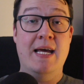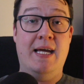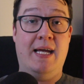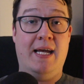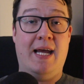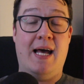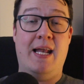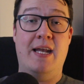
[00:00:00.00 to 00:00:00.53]

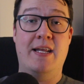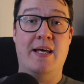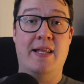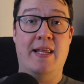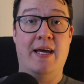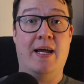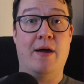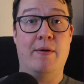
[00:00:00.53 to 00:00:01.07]
In Canada,
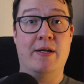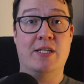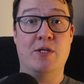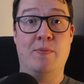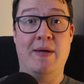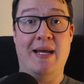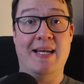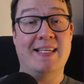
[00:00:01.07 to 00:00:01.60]
they're going to
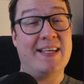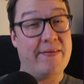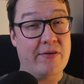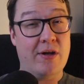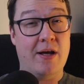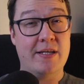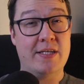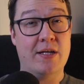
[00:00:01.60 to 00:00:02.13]
be
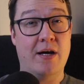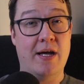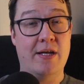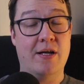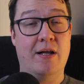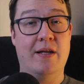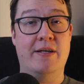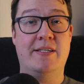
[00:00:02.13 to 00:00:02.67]

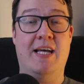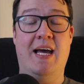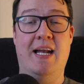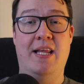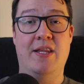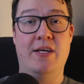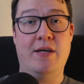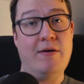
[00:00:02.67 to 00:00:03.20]
$7.99, and
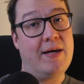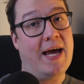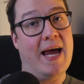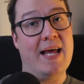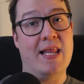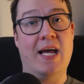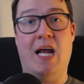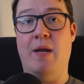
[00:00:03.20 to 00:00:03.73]
in the
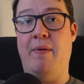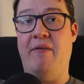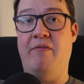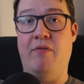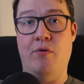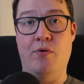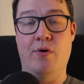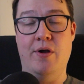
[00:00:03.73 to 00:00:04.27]
UK, they're going to be
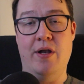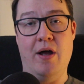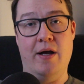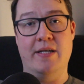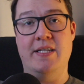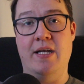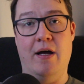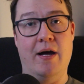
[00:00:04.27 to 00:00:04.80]

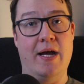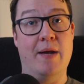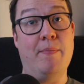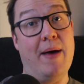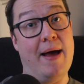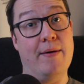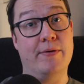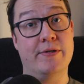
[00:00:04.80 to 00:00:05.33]

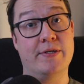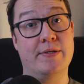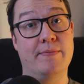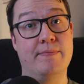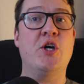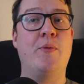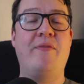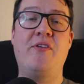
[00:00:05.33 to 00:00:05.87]
£4.99.
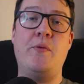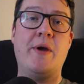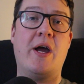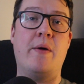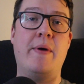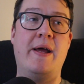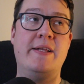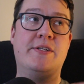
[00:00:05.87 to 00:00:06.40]
So before we
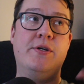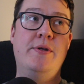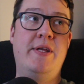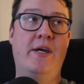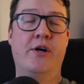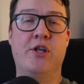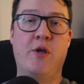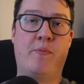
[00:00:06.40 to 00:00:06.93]
go into
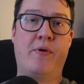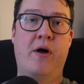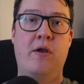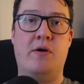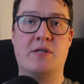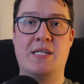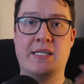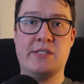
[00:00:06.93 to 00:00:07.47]
the other
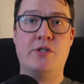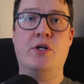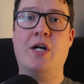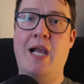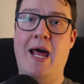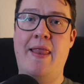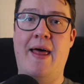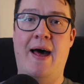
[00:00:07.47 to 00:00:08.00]
products, let's talk
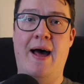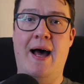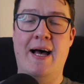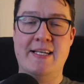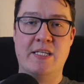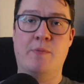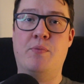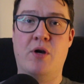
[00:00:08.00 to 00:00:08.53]
about that
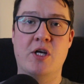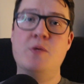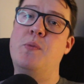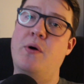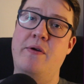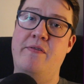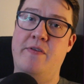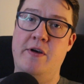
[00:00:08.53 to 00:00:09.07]
as a price
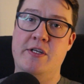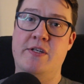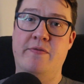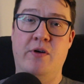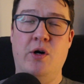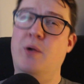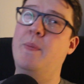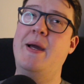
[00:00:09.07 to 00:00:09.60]
point first of
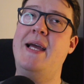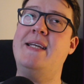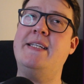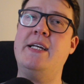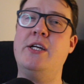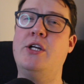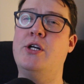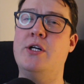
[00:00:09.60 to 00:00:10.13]
all. Is
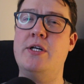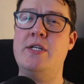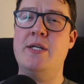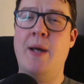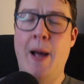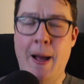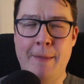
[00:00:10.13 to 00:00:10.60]
it good?